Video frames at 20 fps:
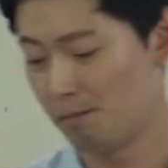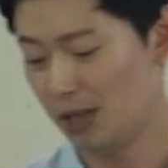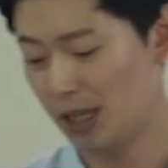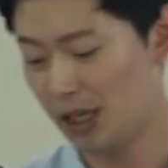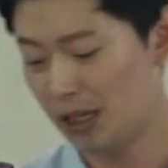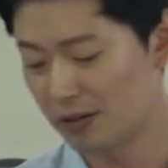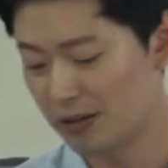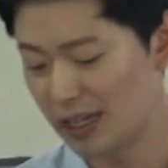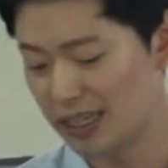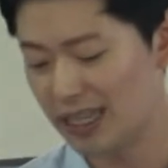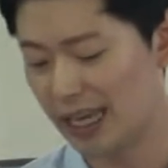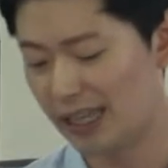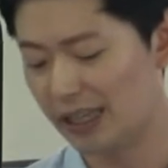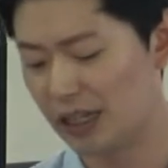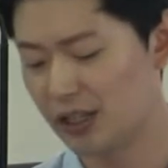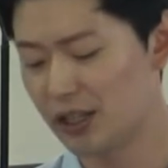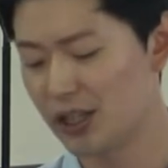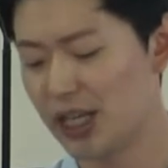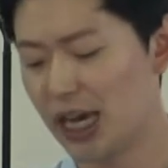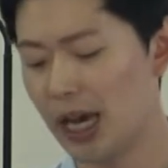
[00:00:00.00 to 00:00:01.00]
Here is an
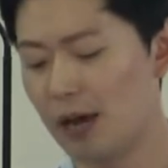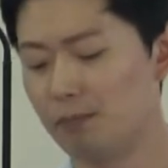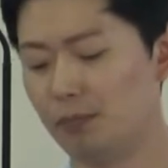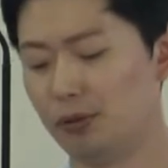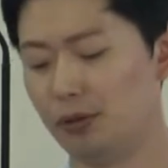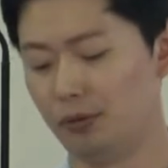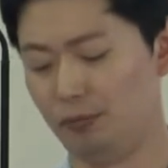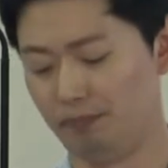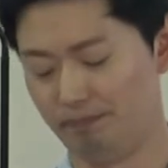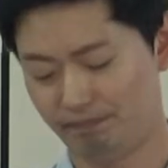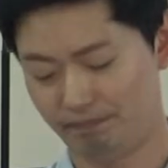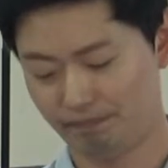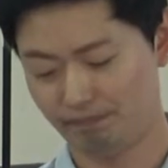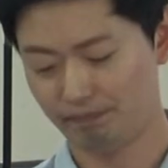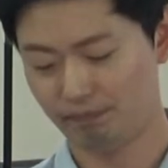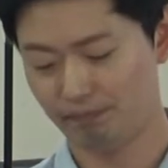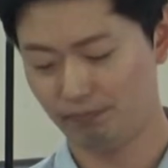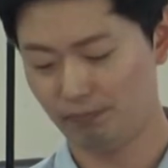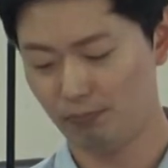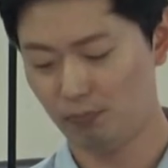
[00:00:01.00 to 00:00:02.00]
example.
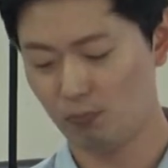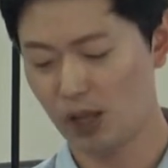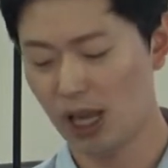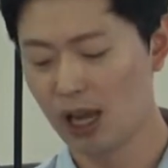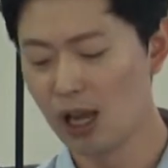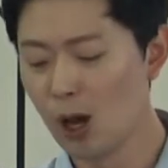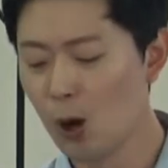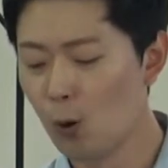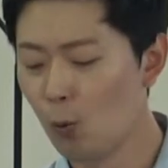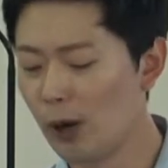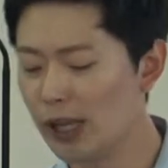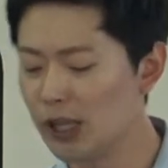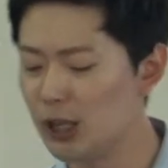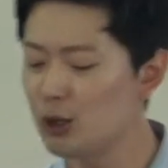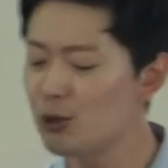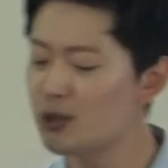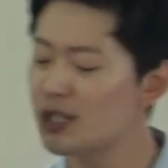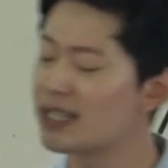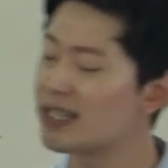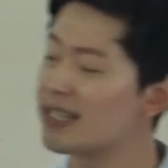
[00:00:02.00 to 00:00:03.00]
When
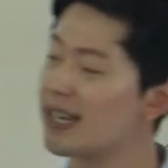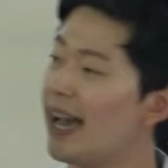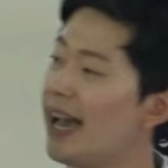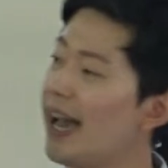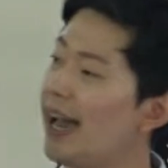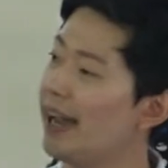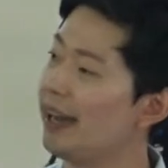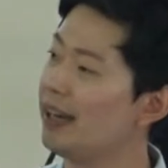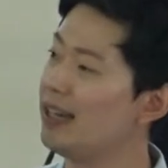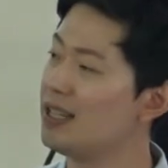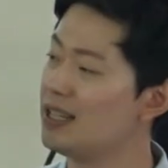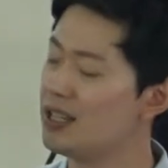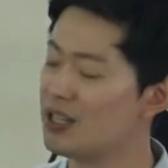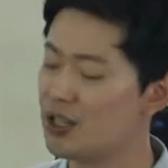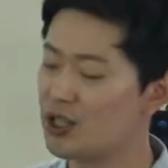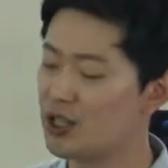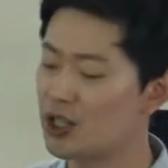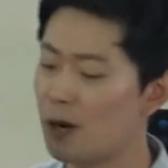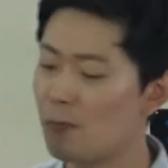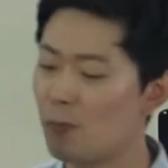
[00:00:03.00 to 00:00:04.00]
you say,
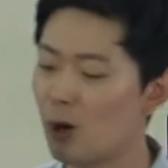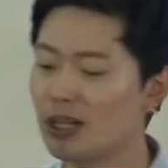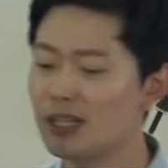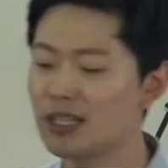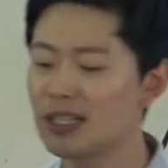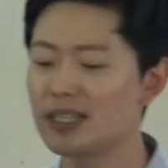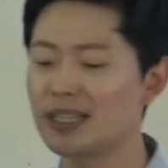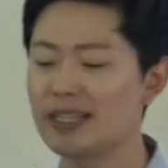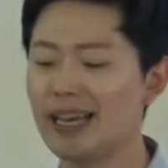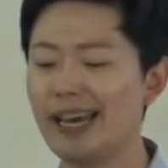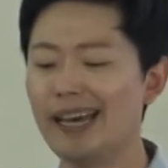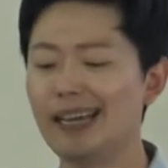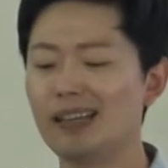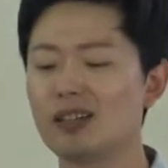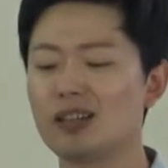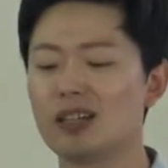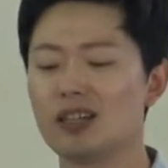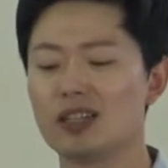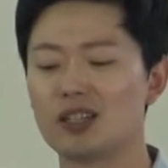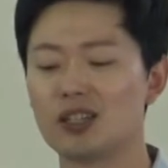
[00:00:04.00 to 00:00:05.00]
someone
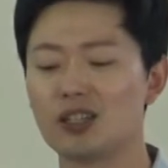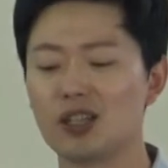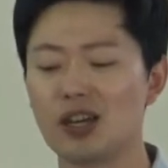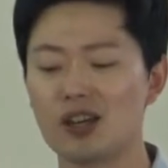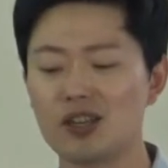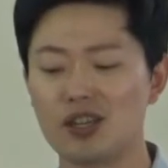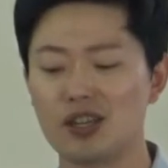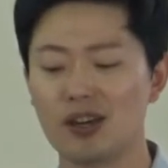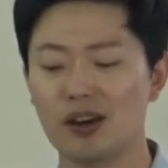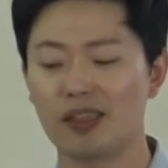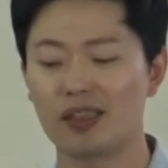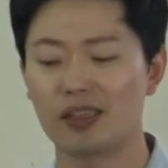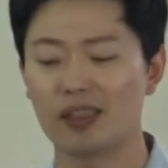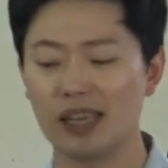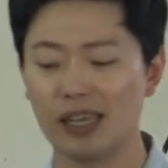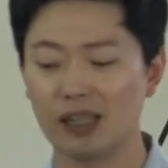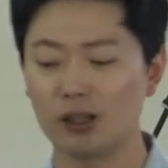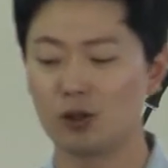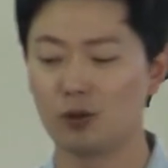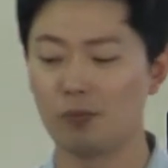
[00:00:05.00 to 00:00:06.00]
said such a
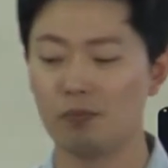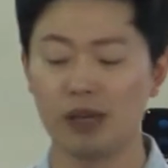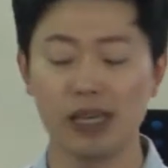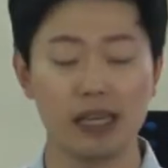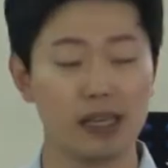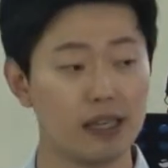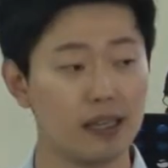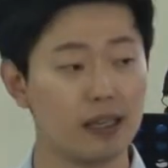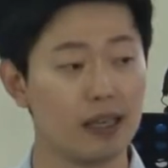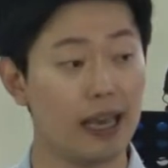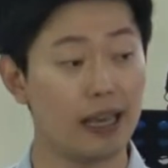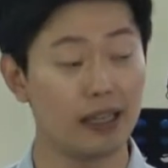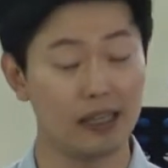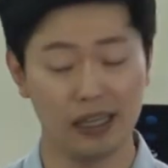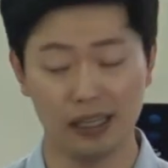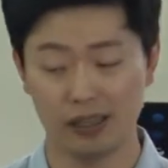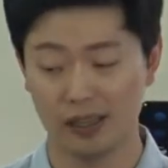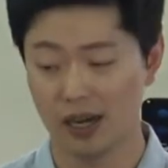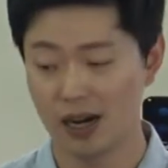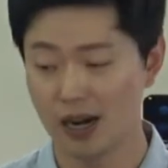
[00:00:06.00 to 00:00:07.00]
thing to me and
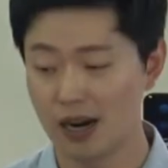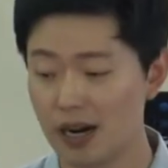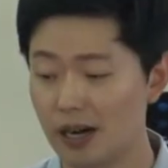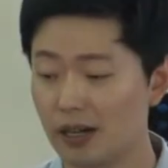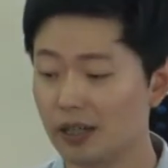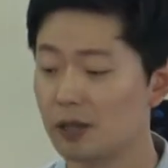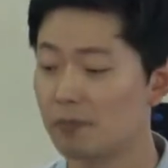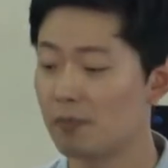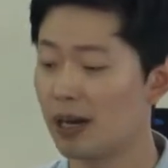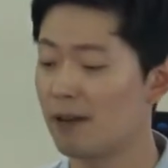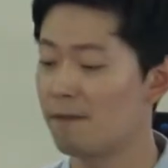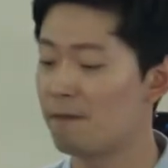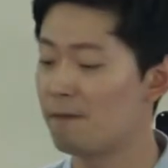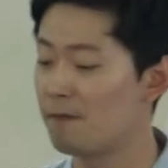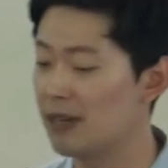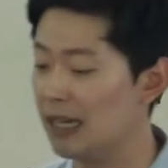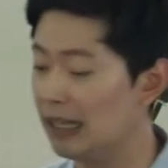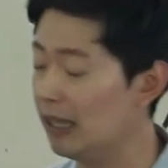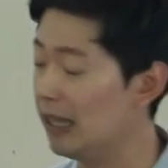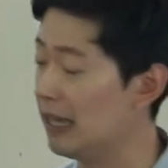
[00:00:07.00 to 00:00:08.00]
it hurt my
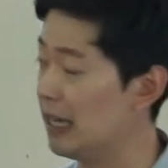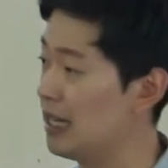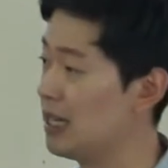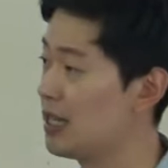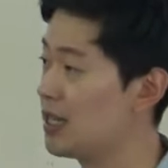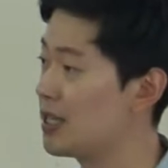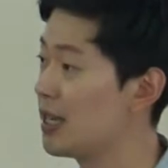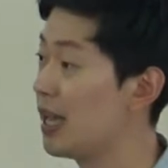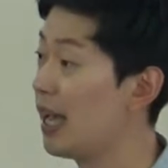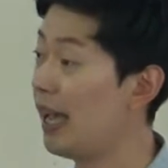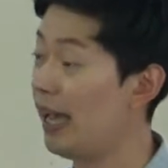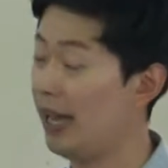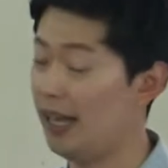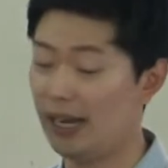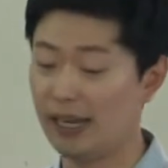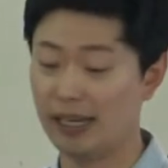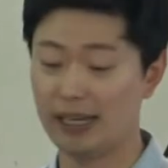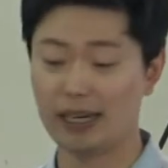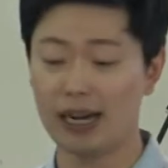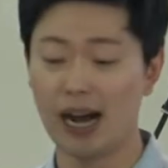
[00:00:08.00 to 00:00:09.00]
feelings
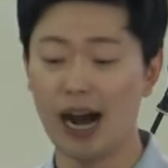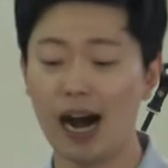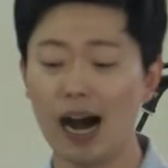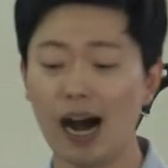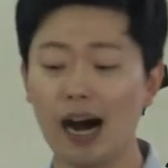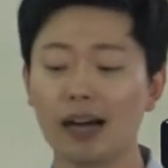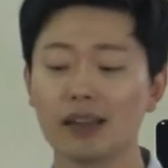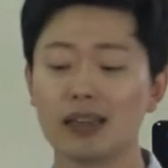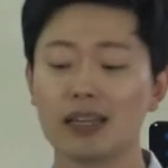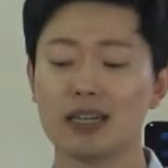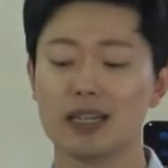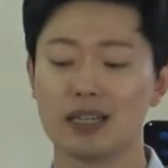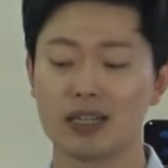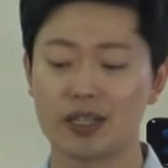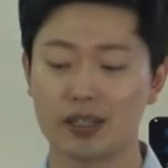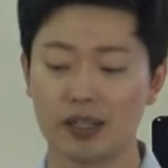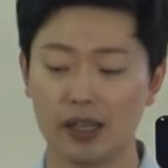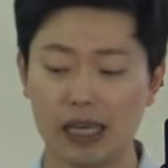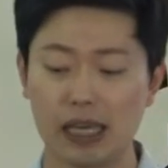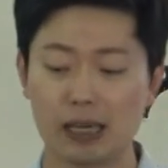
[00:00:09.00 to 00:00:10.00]
and I can't
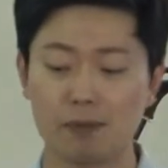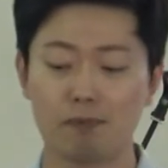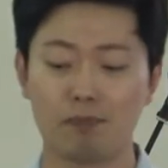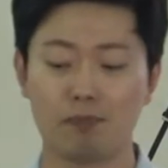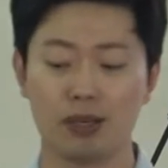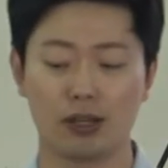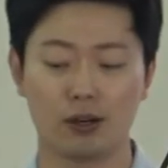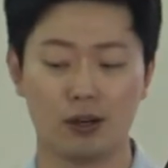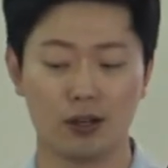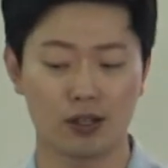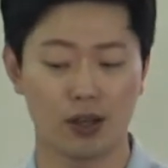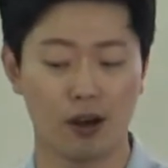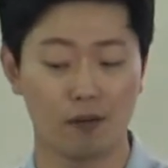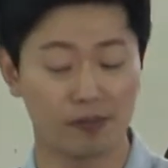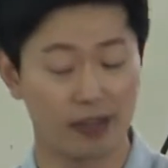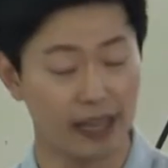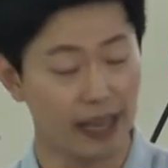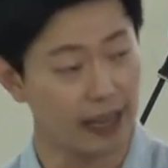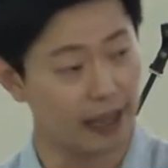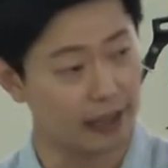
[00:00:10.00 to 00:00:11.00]
sleep because
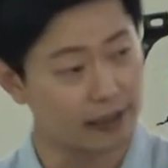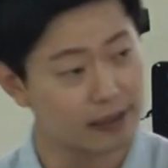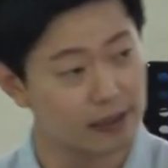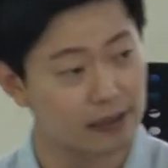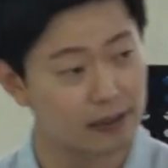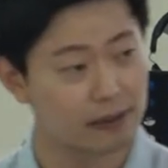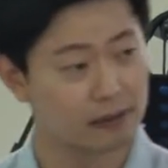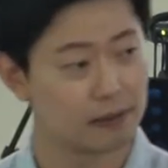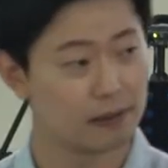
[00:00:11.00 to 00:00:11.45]
of that,